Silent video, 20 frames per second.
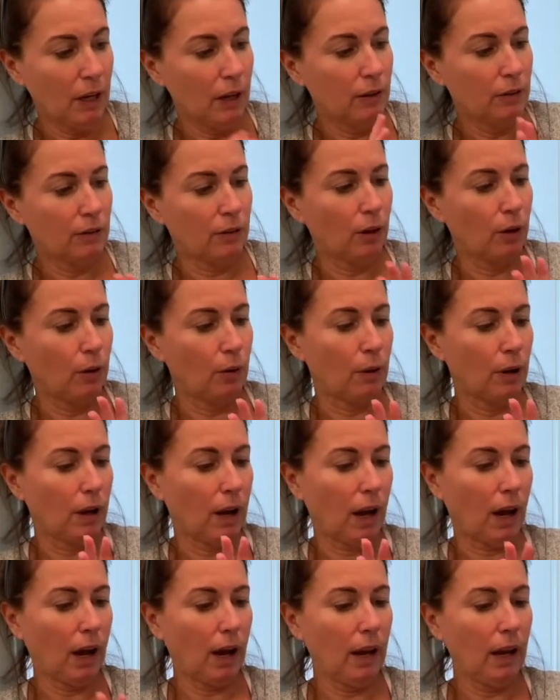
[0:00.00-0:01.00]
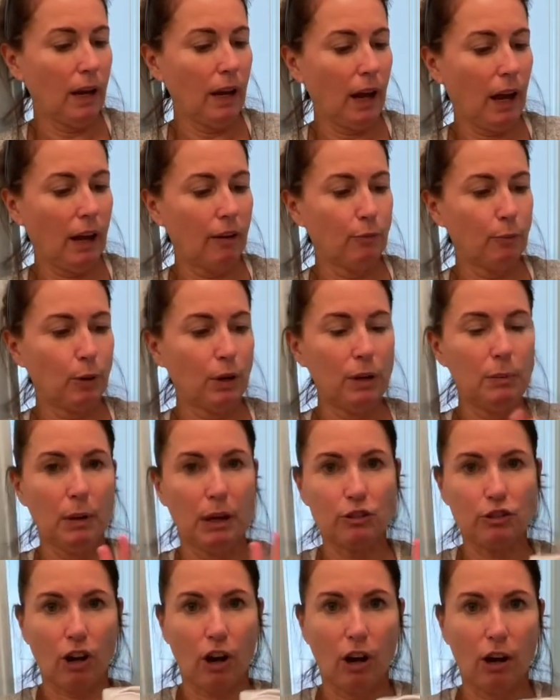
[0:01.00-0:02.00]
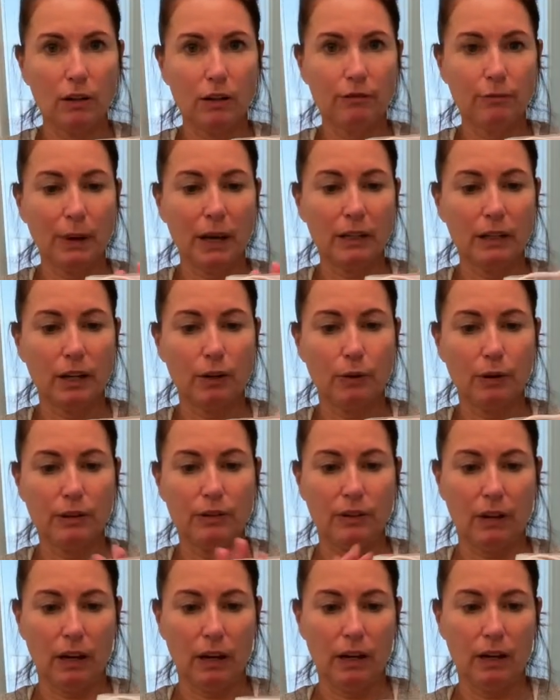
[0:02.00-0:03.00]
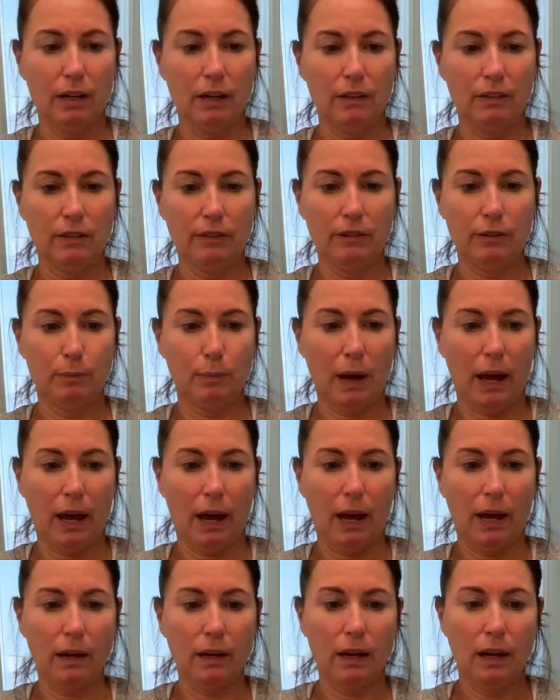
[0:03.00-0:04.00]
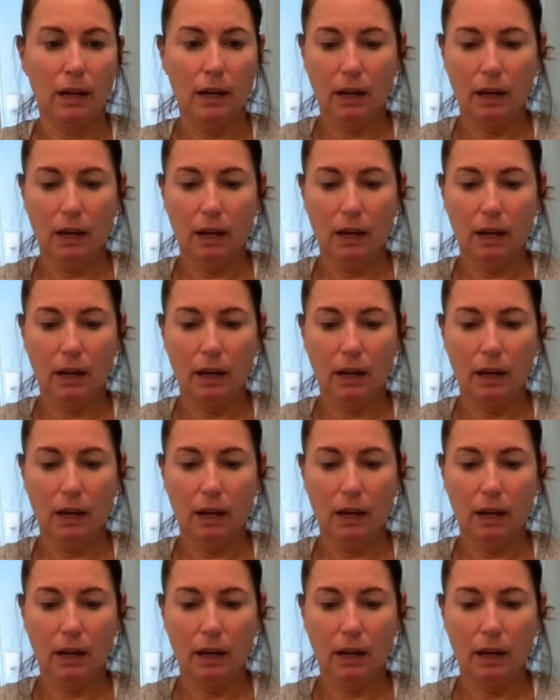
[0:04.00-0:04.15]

So I have pretty much all of my liquids in this bag.